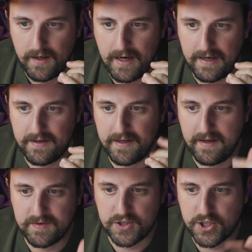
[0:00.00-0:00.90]
And then they
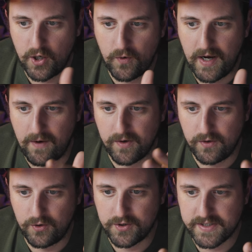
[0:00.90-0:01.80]
even show how
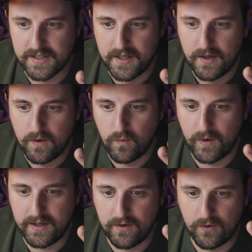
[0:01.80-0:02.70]
it looks
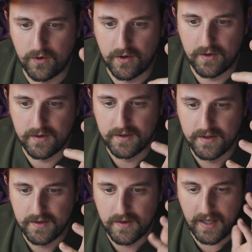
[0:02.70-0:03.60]
when you're,
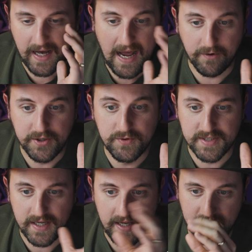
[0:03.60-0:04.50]
like, how to
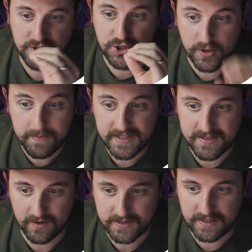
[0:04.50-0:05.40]
use it. It should be
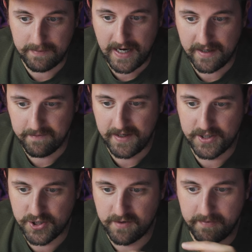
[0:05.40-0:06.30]
stuck to the bottom.
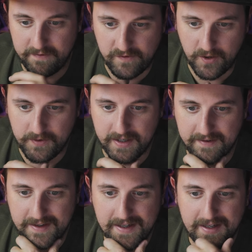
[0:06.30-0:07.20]
It shouldn't be floating.